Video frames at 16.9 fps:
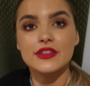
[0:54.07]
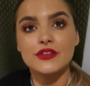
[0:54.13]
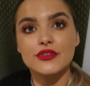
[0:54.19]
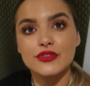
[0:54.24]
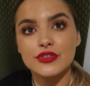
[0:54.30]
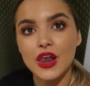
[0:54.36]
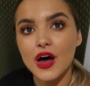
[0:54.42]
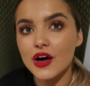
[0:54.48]
like
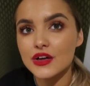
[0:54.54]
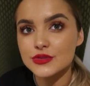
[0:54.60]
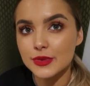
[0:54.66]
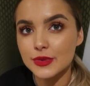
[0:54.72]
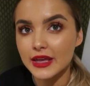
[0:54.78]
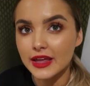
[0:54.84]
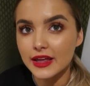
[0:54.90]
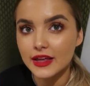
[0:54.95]
the
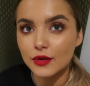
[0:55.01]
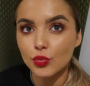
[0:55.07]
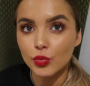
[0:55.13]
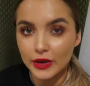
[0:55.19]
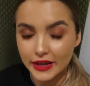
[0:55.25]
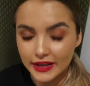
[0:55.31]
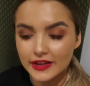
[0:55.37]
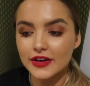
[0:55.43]
last week
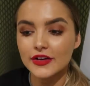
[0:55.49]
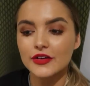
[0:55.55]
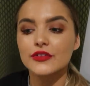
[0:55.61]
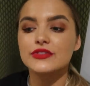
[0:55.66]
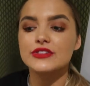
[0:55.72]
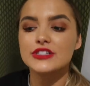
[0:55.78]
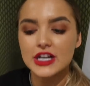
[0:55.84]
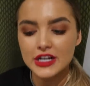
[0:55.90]

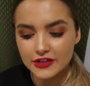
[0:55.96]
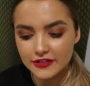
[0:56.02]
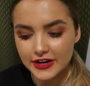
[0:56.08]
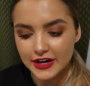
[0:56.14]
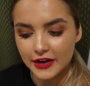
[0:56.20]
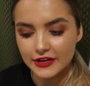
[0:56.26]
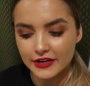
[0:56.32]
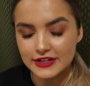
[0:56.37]
of
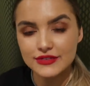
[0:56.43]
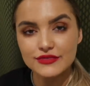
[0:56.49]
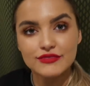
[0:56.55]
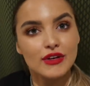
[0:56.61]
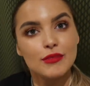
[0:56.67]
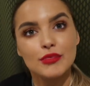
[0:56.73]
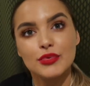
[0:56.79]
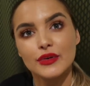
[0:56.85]
January going into
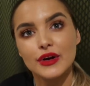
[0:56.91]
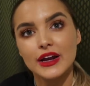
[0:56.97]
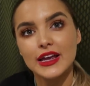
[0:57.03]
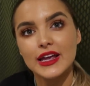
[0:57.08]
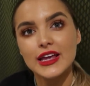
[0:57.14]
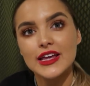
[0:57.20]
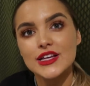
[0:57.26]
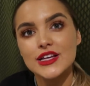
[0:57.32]

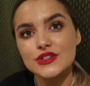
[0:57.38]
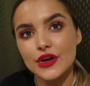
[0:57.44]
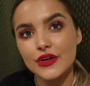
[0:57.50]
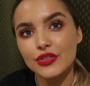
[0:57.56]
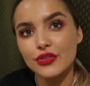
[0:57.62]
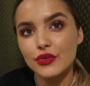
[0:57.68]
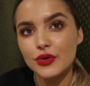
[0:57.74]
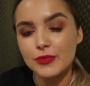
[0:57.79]
February, so
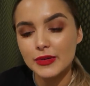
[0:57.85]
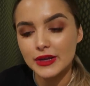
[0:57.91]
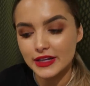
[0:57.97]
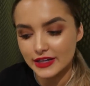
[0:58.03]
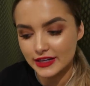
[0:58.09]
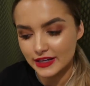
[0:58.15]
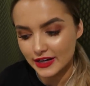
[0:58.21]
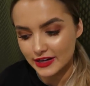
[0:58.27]
I thought it'd
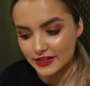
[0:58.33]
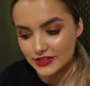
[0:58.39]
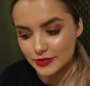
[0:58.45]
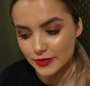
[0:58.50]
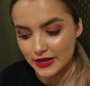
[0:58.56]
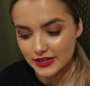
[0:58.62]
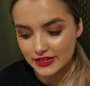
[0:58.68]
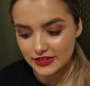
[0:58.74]
be a
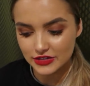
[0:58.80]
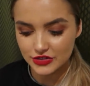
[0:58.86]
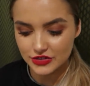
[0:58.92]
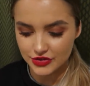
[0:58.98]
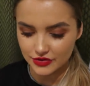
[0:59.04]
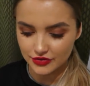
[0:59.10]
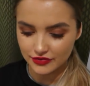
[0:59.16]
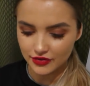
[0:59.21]
nice week to
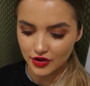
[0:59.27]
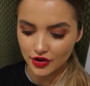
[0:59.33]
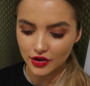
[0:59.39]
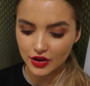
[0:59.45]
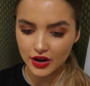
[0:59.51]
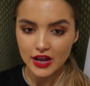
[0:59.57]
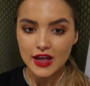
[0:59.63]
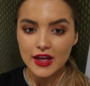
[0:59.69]
do a
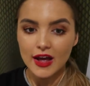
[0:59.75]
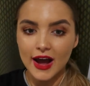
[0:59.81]
vlog.